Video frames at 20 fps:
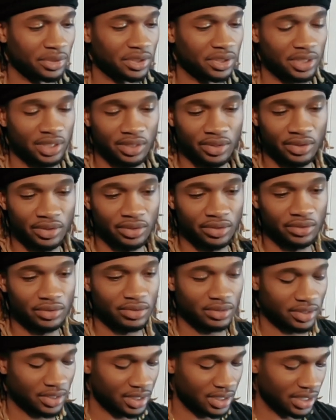material
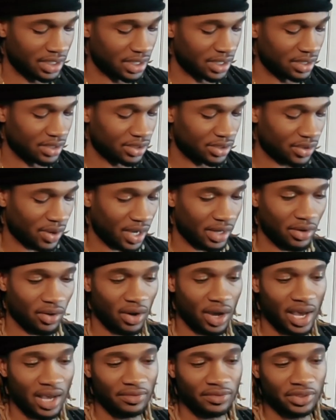so I
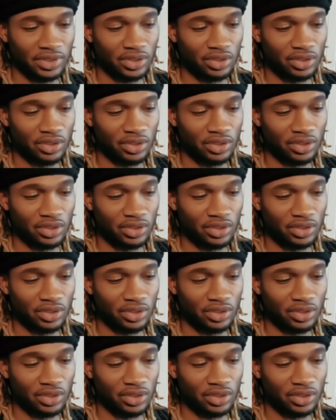don't have to